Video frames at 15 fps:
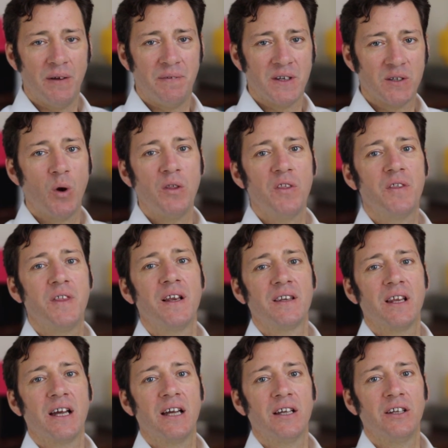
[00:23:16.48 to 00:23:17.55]
If there's one
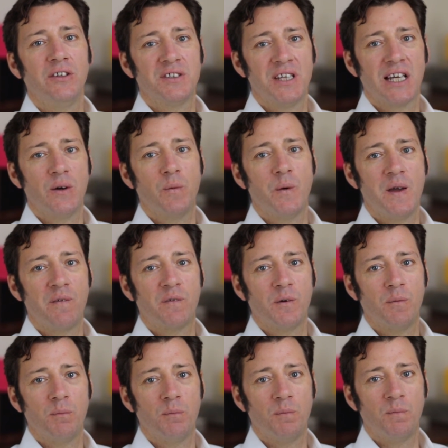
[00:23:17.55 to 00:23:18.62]
thing that you take away
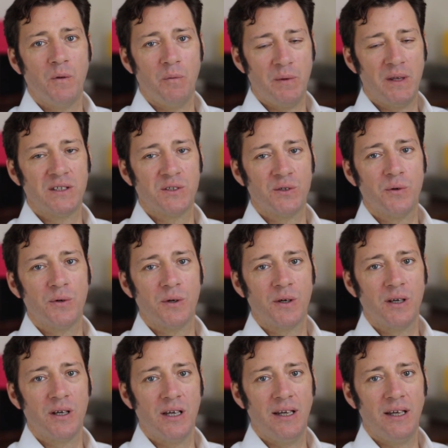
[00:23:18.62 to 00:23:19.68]
from this
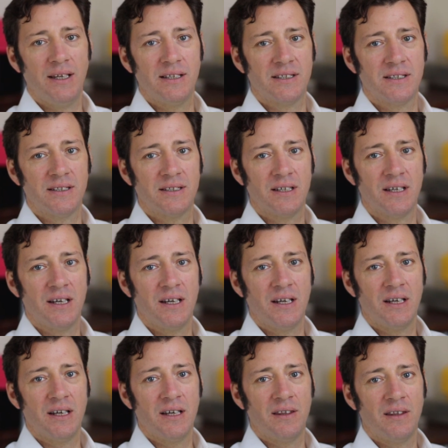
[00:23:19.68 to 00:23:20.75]
talk, it's
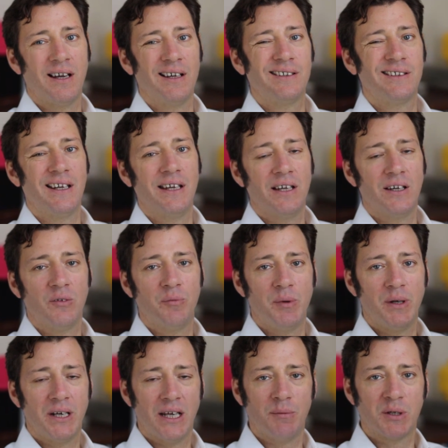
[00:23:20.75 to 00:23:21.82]
the idea of
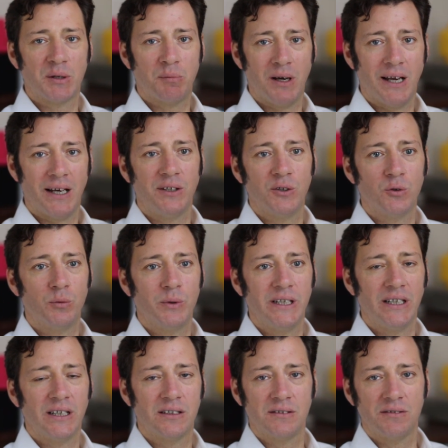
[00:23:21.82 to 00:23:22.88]
being able to plan your
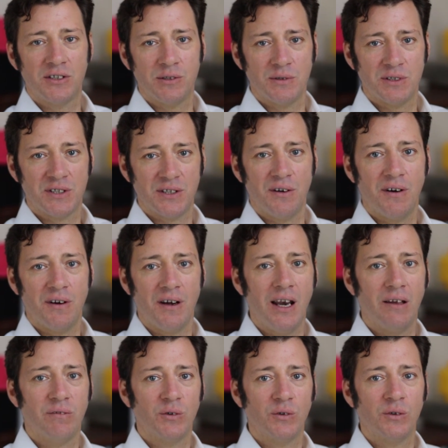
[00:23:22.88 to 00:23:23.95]
week to a certain
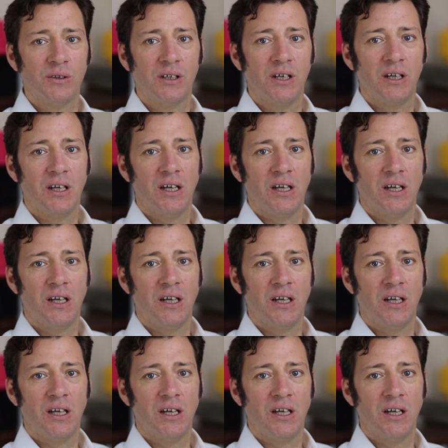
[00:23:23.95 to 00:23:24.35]
level,